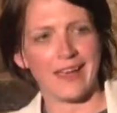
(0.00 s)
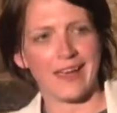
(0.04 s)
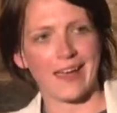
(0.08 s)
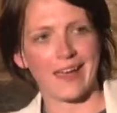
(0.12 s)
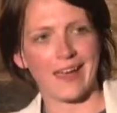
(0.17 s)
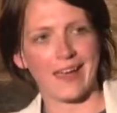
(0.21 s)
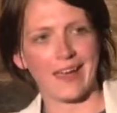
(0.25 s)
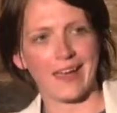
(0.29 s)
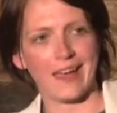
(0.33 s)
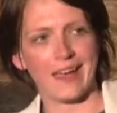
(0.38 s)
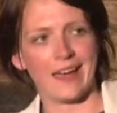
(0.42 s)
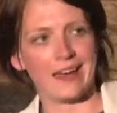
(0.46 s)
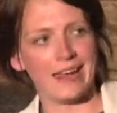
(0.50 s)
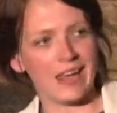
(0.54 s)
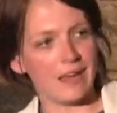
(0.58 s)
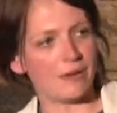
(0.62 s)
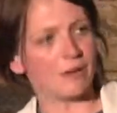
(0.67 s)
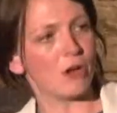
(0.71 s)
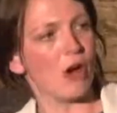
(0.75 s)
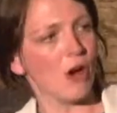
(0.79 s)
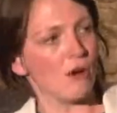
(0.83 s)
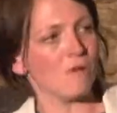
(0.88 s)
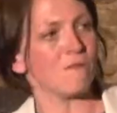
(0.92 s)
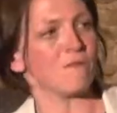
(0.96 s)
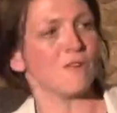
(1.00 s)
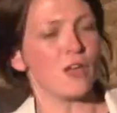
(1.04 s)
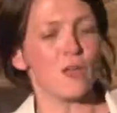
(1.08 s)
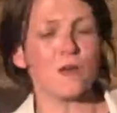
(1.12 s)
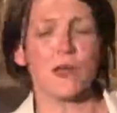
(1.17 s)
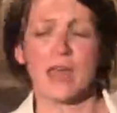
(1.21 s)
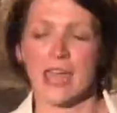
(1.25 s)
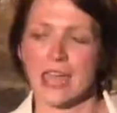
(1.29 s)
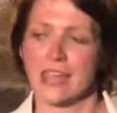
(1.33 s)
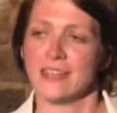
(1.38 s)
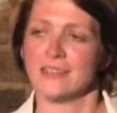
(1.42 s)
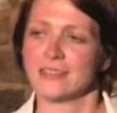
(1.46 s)
And it got a few
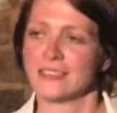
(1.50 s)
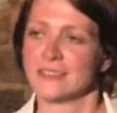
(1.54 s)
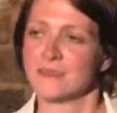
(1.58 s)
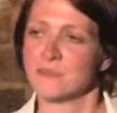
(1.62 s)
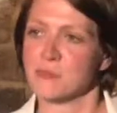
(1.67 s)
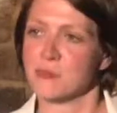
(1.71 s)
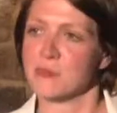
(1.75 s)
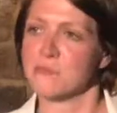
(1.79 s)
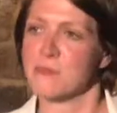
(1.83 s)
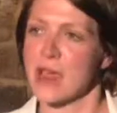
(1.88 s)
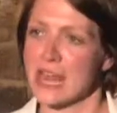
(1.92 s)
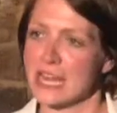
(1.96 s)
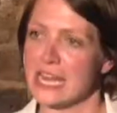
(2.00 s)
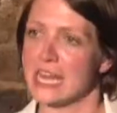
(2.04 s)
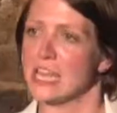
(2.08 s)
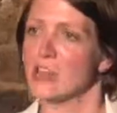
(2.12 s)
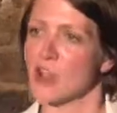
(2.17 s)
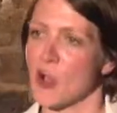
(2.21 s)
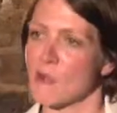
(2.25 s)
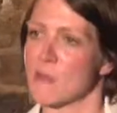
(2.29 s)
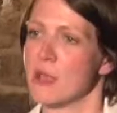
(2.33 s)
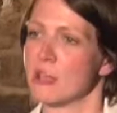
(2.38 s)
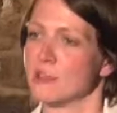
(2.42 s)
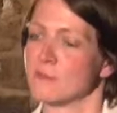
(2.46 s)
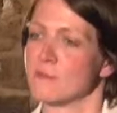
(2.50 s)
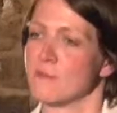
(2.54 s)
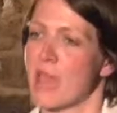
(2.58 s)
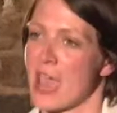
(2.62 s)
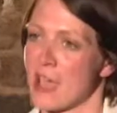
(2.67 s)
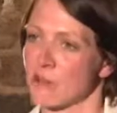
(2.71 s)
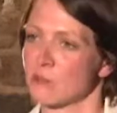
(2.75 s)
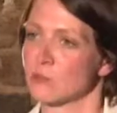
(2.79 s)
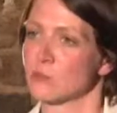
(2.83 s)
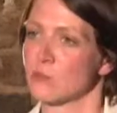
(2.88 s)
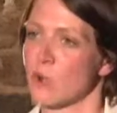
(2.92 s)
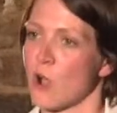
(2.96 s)
hits, but mainly comments from
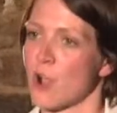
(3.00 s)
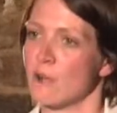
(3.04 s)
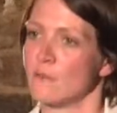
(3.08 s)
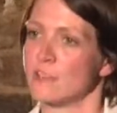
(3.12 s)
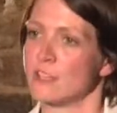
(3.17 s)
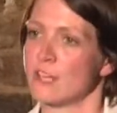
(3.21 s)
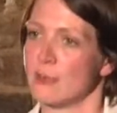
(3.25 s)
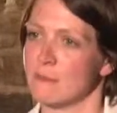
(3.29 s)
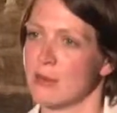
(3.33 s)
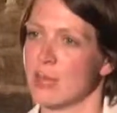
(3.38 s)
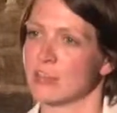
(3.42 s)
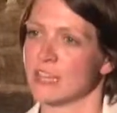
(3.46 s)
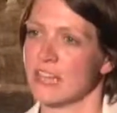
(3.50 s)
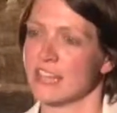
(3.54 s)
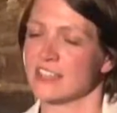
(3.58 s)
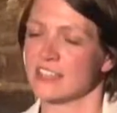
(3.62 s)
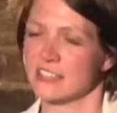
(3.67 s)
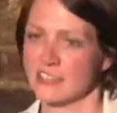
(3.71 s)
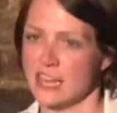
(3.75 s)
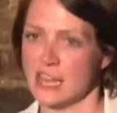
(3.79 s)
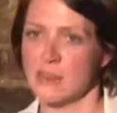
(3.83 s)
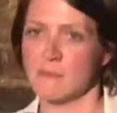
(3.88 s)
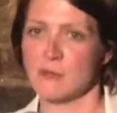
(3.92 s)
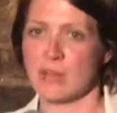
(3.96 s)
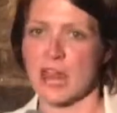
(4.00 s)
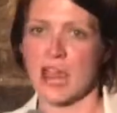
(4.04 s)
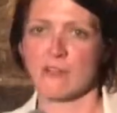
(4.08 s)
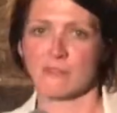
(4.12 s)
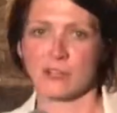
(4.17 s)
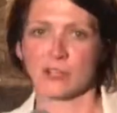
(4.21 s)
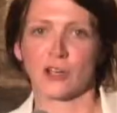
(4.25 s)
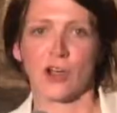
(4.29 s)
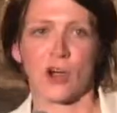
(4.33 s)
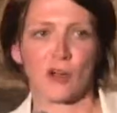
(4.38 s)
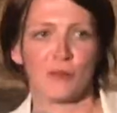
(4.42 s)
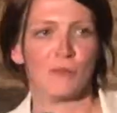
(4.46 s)
housewives telling me how to get semen out
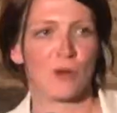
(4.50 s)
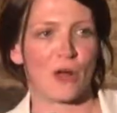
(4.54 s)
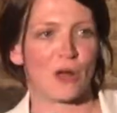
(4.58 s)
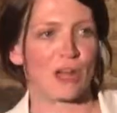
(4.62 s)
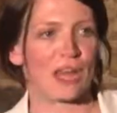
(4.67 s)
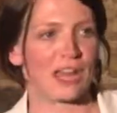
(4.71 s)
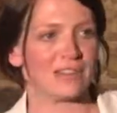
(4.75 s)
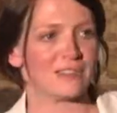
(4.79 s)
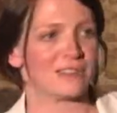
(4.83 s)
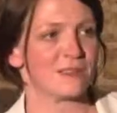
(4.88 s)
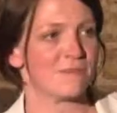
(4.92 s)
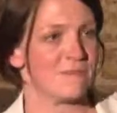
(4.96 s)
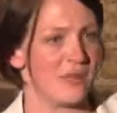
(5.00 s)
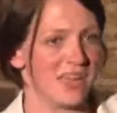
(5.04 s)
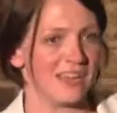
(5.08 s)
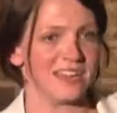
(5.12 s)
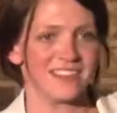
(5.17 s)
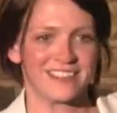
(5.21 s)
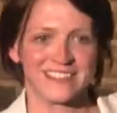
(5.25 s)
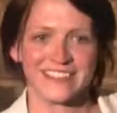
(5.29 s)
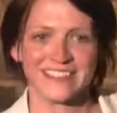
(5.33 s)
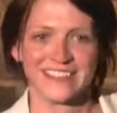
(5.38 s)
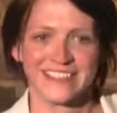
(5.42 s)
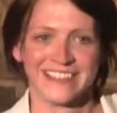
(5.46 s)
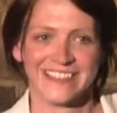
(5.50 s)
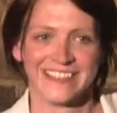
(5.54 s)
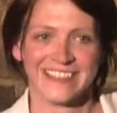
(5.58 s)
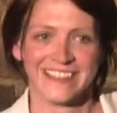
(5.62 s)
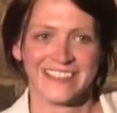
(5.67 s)
of a cotton polyester mix.